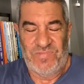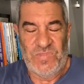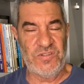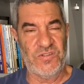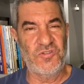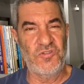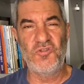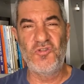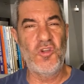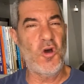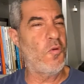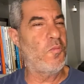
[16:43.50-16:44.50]
There's
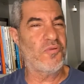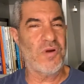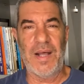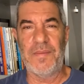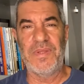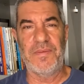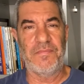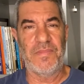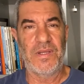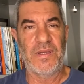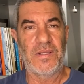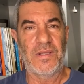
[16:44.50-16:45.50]
no problem
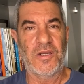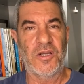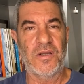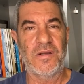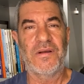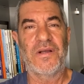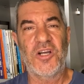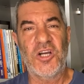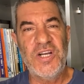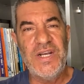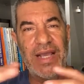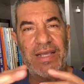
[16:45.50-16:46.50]

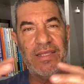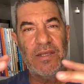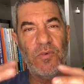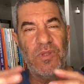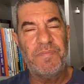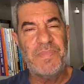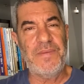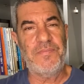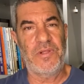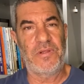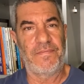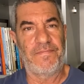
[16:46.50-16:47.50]
connecting with
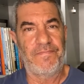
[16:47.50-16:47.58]
people.